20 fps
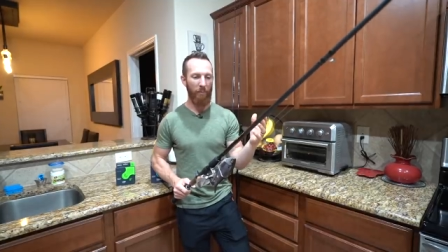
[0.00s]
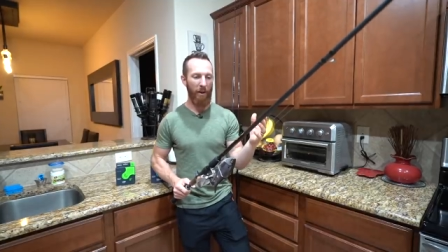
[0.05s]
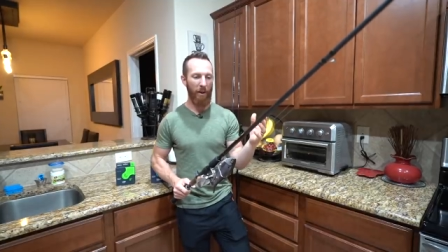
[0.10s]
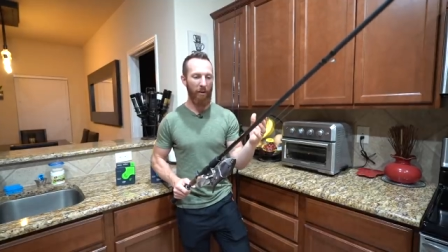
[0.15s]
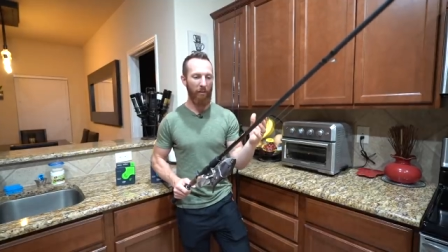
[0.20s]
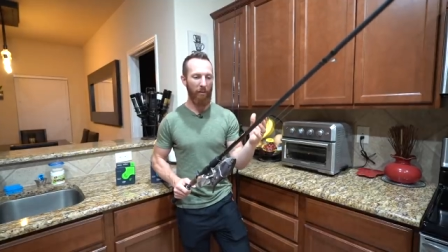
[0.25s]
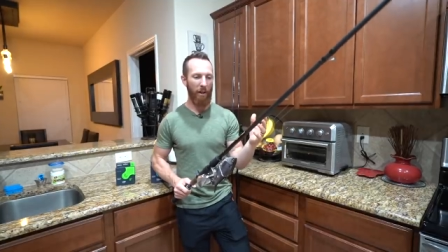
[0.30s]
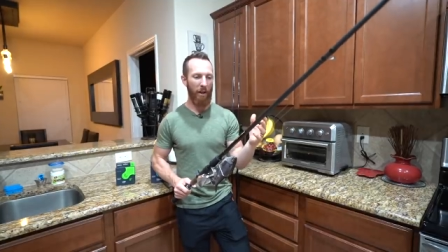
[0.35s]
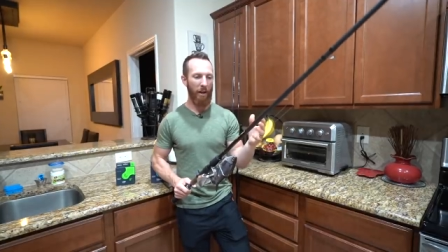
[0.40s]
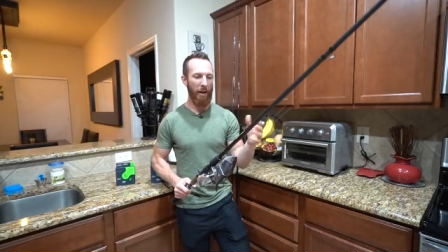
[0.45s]

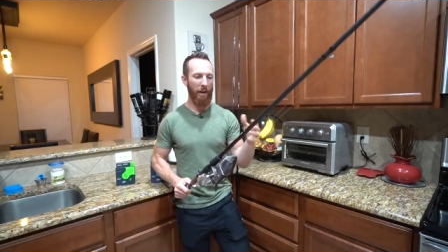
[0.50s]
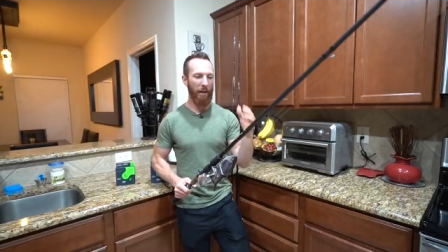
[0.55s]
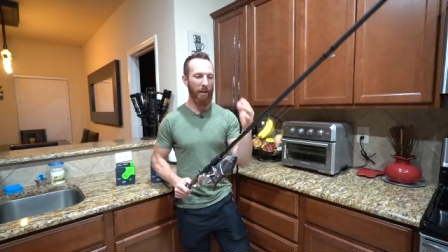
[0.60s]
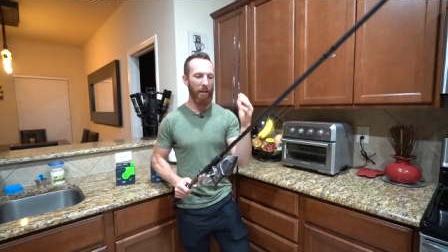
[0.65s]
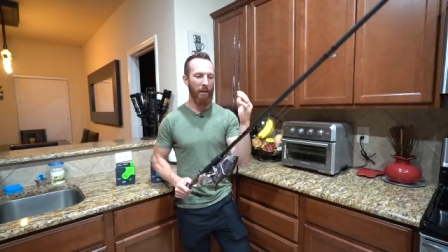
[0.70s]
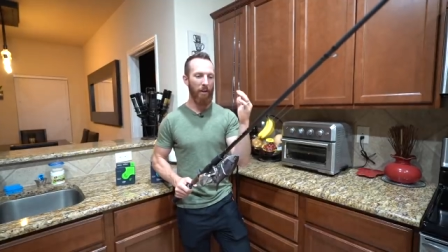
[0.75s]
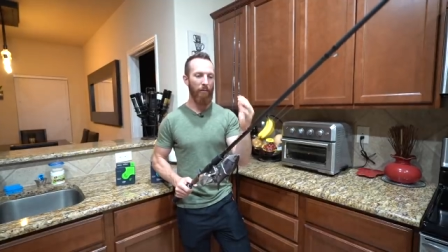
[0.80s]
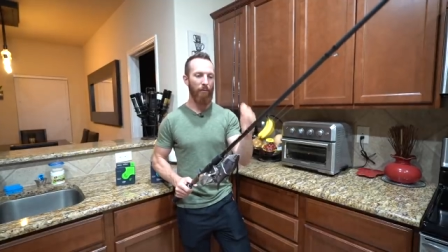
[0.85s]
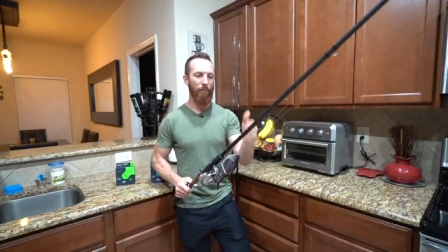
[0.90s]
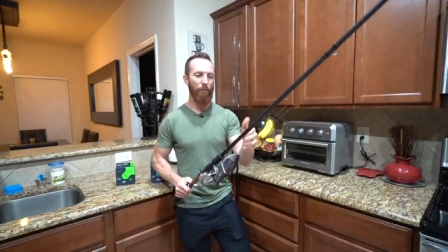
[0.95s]
pound
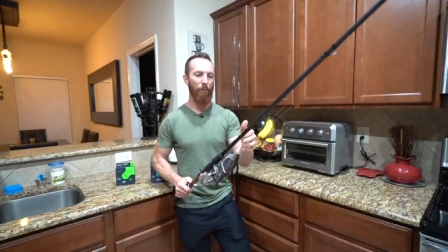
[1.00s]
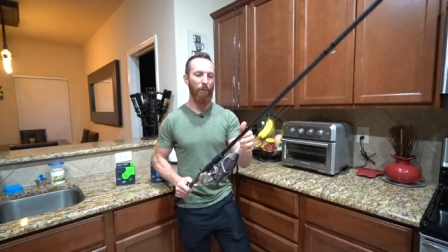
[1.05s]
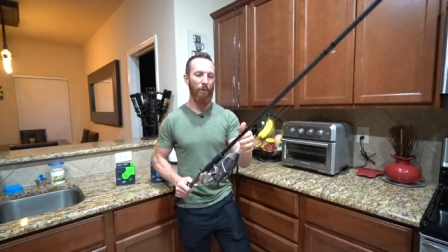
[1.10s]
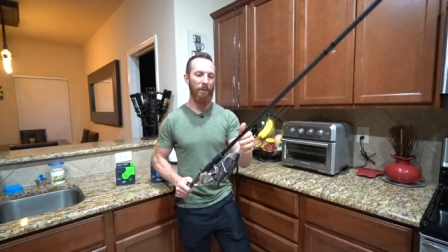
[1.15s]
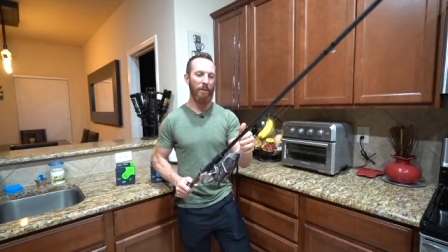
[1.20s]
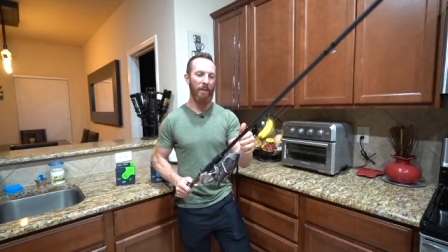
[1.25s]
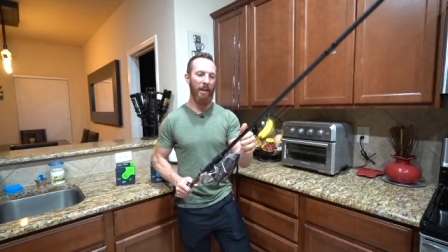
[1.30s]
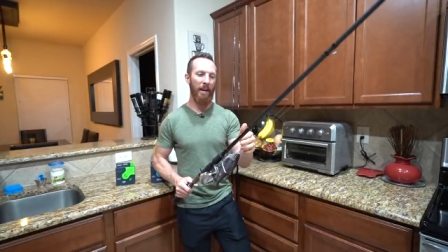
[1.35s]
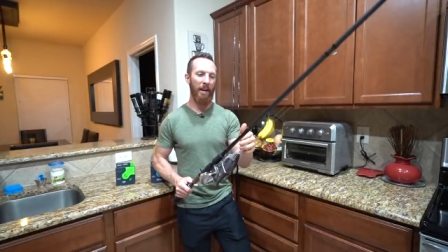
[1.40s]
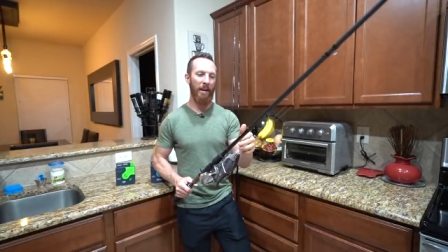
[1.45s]
line four
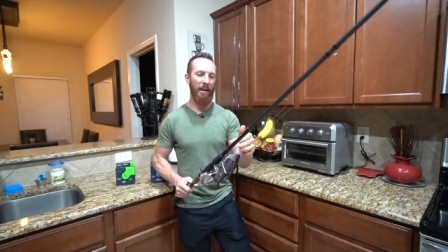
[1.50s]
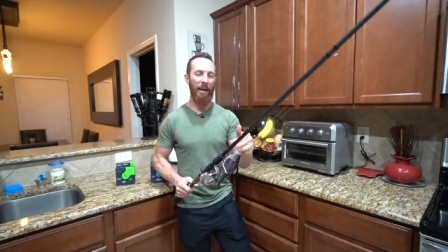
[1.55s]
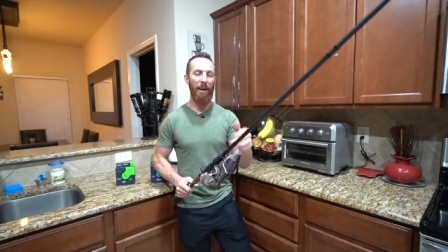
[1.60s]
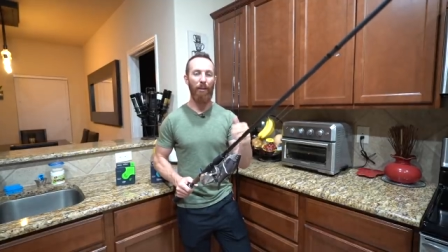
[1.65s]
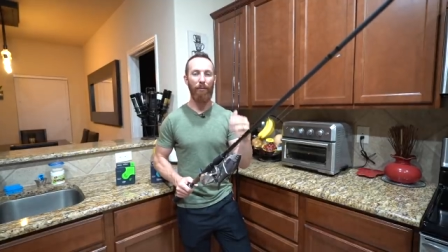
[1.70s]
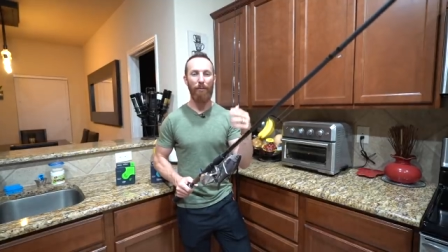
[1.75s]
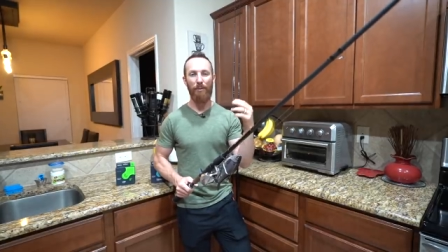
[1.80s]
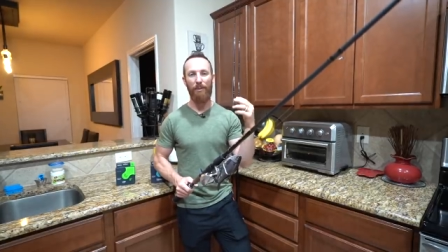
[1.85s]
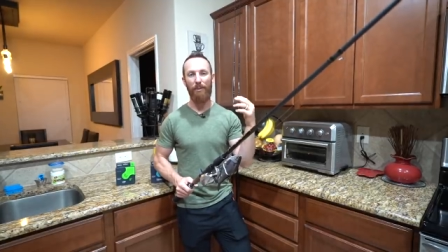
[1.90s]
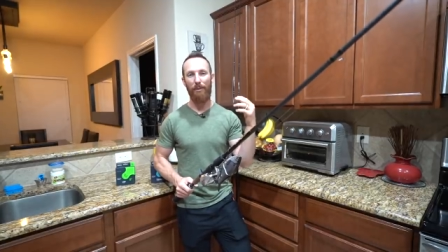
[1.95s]
to eight
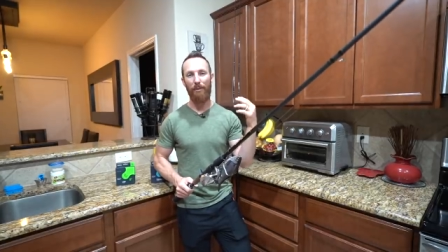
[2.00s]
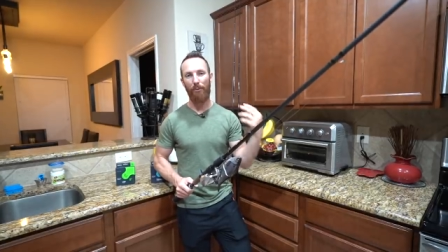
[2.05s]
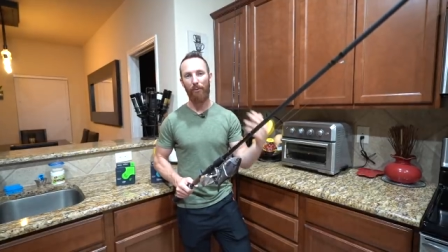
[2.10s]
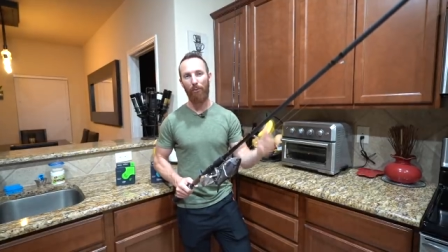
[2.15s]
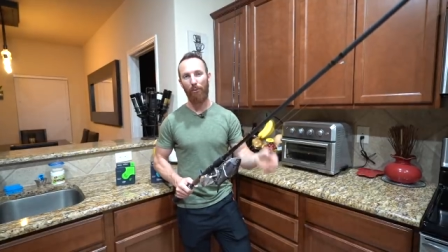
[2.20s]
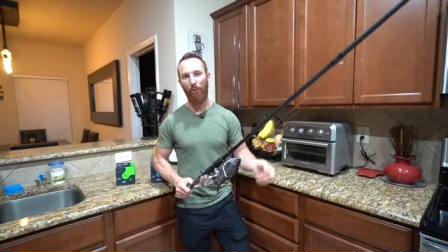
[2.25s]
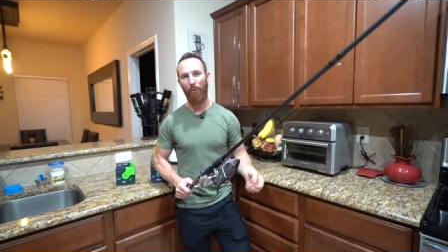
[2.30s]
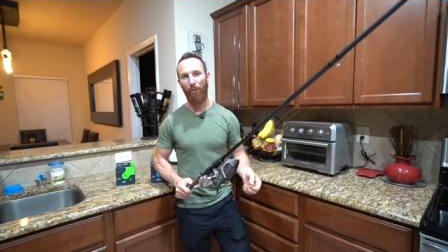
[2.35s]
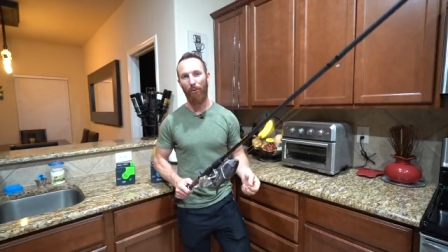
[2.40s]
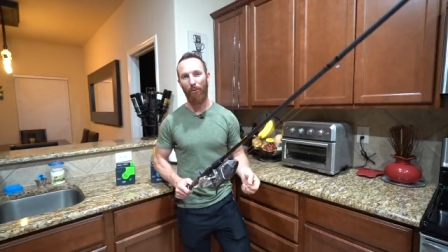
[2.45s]
ounce
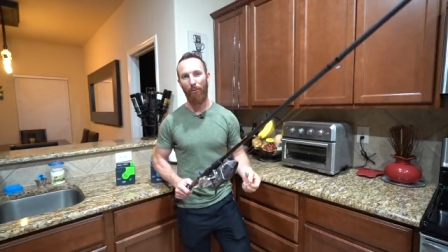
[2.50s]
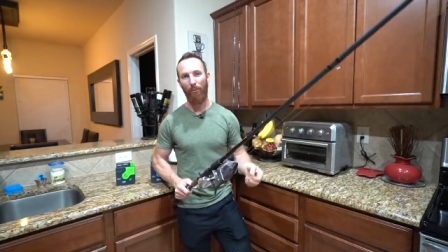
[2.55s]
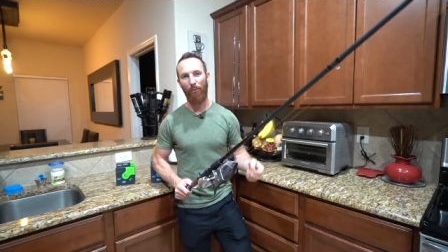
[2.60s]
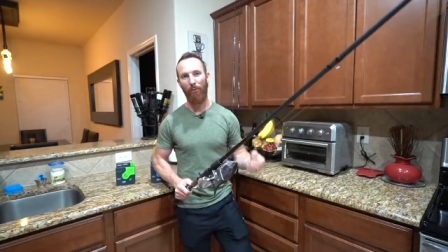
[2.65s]
lure